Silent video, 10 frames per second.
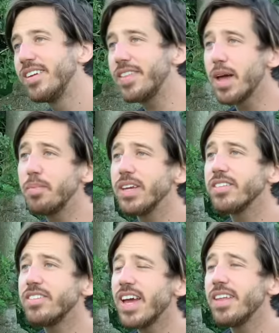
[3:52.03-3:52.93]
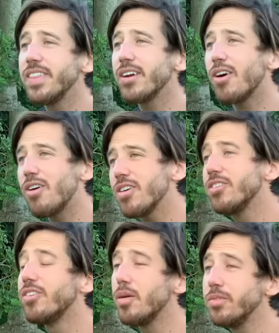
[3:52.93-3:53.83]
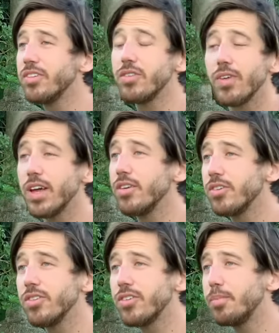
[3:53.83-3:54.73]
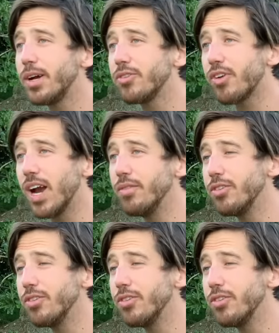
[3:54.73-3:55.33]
Now that being said, there are some disadvantages to belt drives.